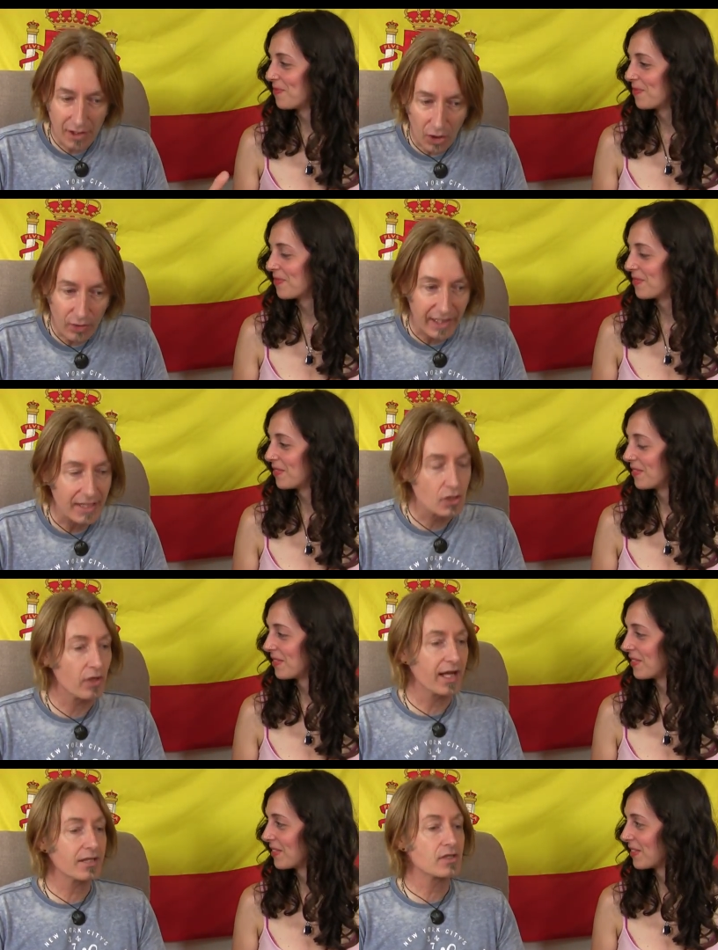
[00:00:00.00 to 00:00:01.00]
Speaker 1: Okay,
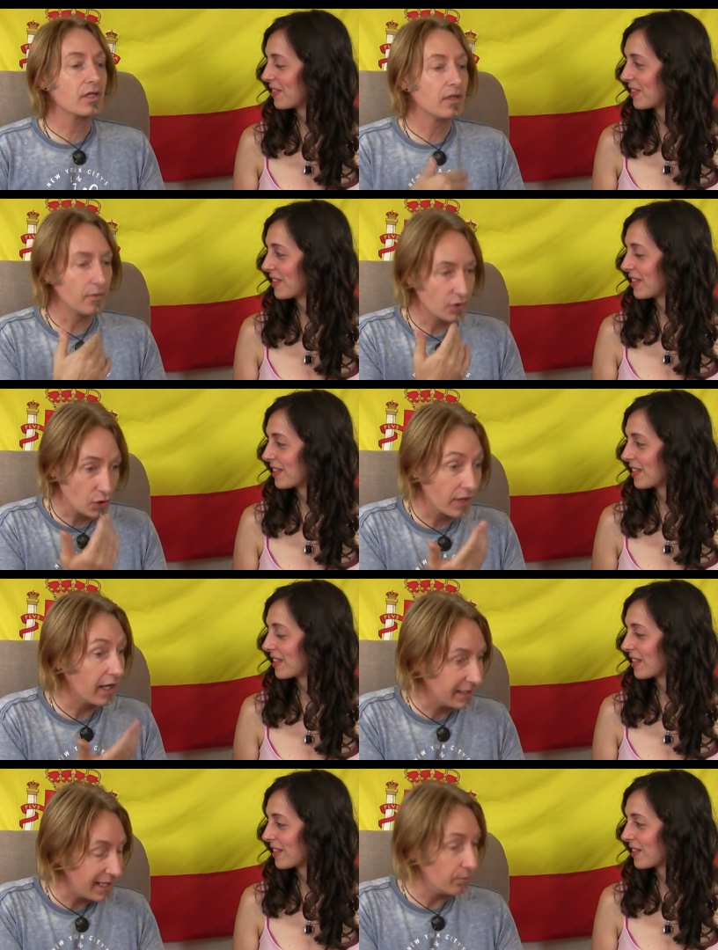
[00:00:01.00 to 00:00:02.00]
so that
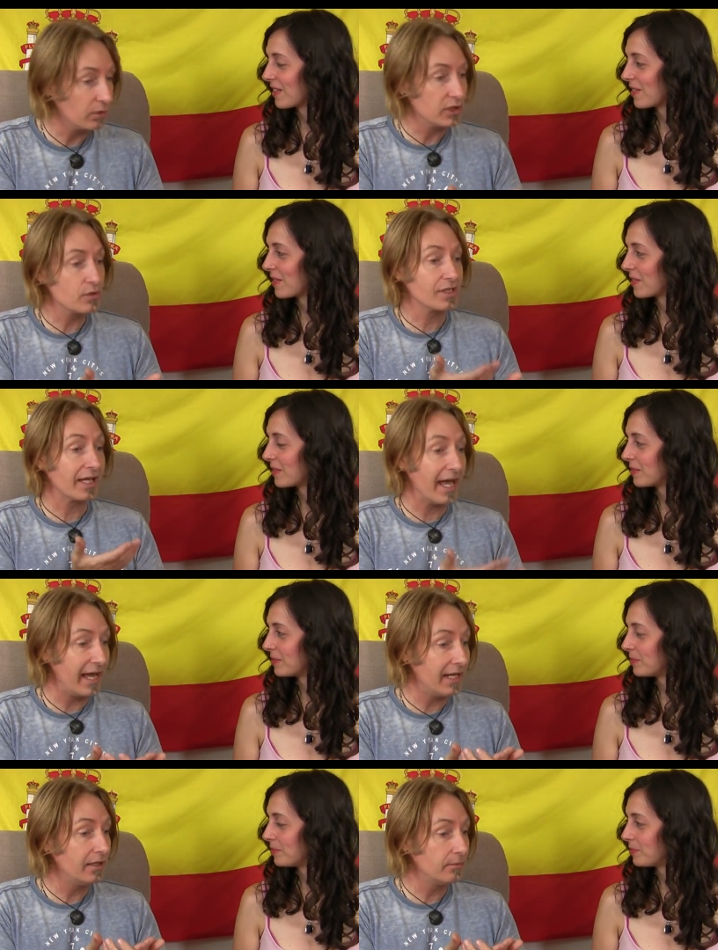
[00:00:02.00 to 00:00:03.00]
again we're using el